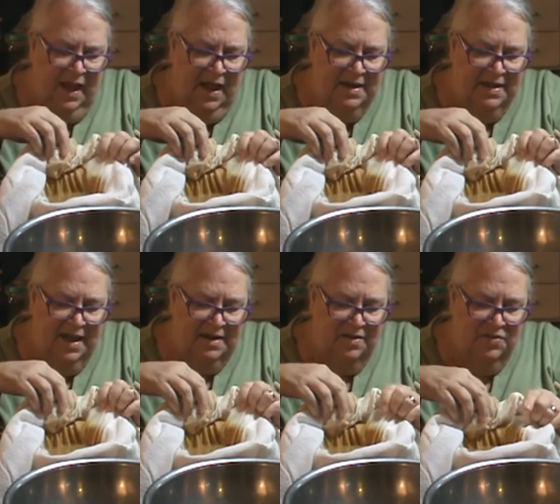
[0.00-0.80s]
And
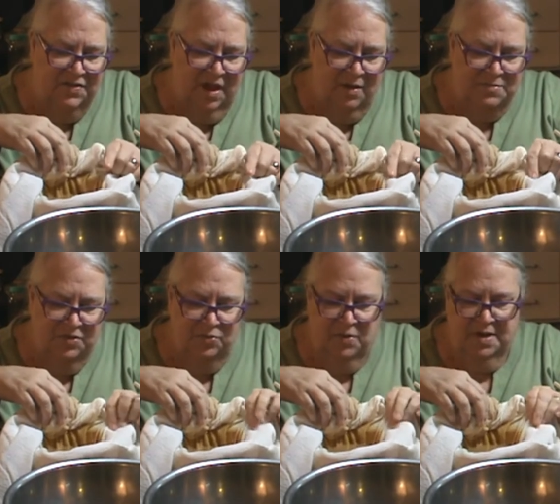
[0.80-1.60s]
again, you see how I'm
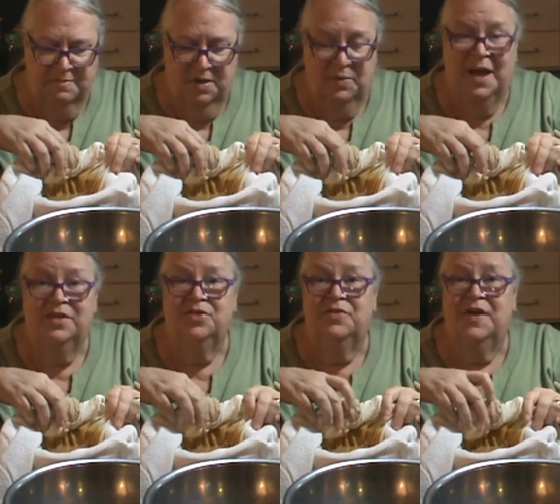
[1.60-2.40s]
just working my way? I
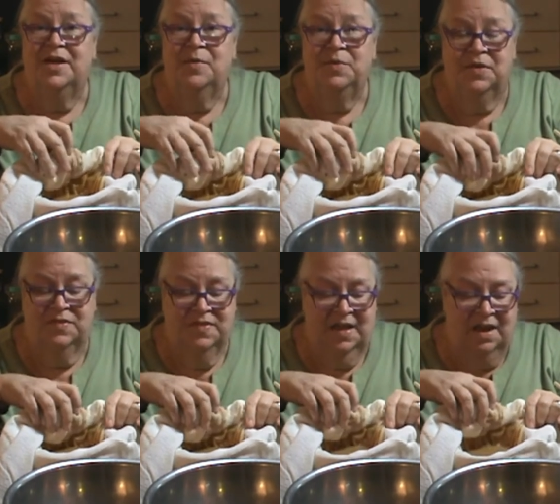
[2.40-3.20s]
don't know, I hope you can
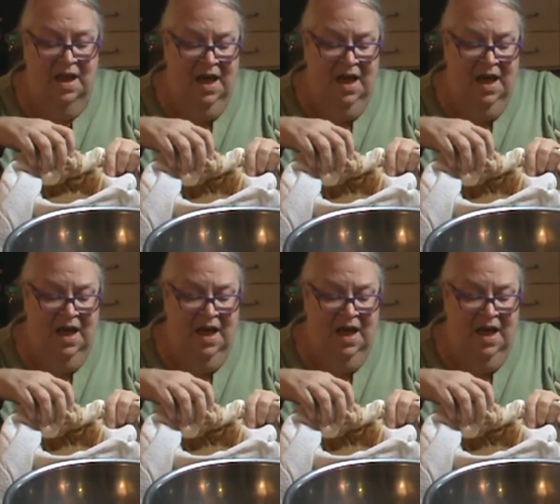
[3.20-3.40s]
see that.